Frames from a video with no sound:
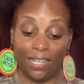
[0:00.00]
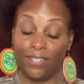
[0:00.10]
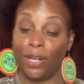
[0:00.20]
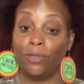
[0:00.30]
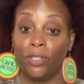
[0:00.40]

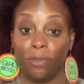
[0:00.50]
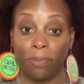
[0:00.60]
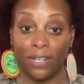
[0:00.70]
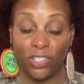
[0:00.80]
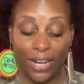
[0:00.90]
No
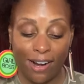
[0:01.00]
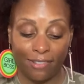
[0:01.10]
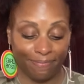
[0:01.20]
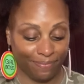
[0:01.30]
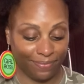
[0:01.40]
toothbrush
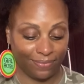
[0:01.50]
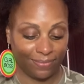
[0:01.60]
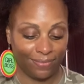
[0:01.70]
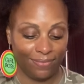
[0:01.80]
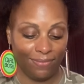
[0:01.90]
here.
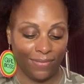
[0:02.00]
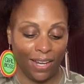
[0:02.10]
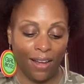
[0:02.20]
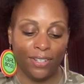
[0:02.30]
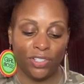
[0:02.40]

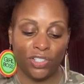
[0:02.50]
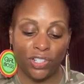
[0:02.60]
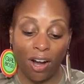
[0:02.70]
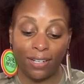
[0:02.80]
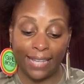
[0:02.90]

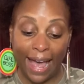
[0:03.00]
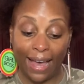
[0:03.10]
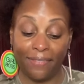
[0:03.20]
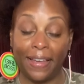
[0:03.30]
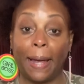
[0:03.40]
Sharks
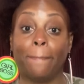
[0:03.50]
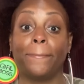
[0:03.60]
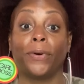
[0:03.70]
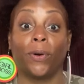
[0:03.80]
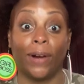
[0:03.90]
have
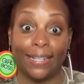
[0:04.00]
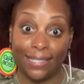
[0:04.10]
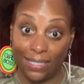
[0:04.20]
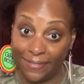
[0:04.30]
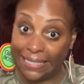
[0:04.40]

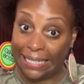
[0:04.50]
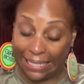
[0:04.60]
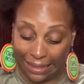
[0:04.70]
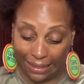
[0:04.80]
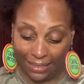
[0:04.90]
impressive
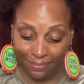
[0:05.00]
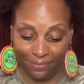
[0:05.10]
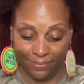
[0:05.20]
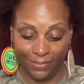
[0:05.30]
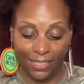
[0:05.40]
teeth
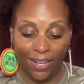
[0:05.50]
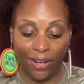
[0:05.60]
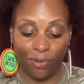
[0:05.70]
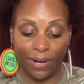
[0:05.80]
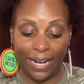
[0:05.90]

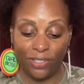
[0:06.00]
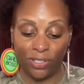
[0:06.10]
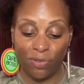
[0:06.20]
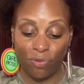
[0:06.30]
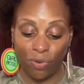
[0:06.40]
arranged
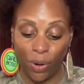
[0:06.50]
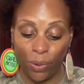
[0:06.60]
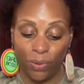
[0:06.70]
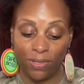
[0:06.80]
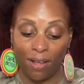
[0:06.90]
in
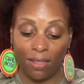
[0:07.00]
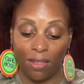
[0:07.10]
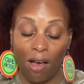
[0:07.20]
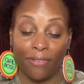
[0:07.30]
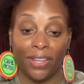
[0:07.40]
rows
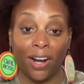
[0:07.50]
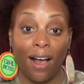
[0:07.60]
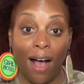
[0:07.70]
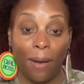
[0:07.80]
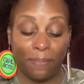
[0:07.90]
along their
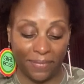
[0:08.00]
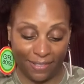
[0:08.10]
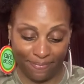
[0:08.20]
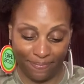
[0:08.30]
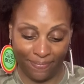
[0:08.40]
gums.
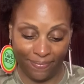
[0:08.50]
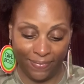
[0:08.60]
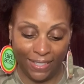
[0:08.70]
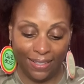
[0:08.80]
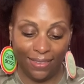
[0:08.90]

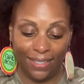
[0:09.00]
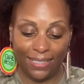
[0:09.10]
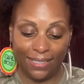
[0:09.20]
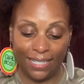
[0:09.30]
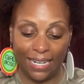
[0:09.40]

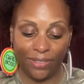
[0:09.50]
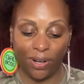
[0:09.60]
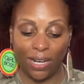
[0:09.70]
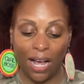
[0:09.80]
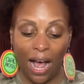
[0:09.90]
These teeth
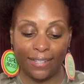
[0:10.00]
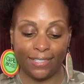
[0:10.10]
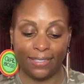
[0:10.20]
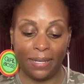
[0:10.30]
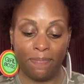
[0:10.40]
are
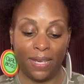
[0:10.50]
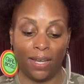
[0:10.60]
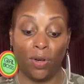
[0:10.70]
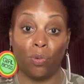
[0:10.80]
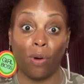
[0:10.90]
constantly
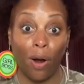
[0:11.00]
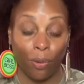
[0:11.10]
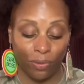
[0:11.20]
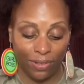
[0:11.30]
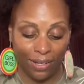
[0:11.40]
being
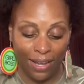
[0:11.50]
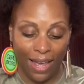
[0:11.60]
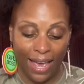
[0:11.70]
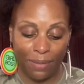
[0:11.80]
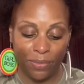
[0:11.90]
grown
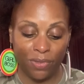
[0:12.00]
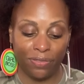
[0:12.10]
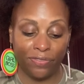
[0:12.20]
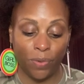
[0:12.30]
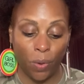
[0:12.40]
and
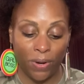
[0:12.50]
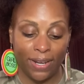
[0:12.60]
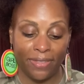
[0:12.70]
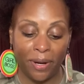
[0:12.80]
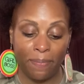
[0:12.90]
move forward
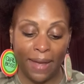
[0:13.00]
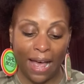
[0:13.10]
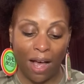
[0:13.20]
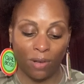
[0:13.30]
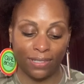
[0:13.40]
in their
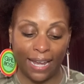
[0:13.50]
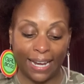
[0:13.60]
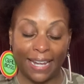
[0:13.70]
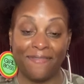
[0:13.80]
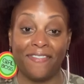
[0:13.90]
mouths like a
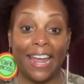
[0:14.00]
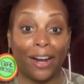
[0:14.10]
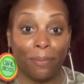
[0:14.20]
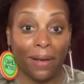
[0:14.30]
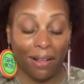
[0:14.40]

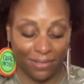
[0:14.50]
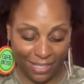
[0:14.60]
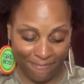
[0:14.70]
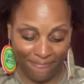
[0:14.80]
conveyor belt.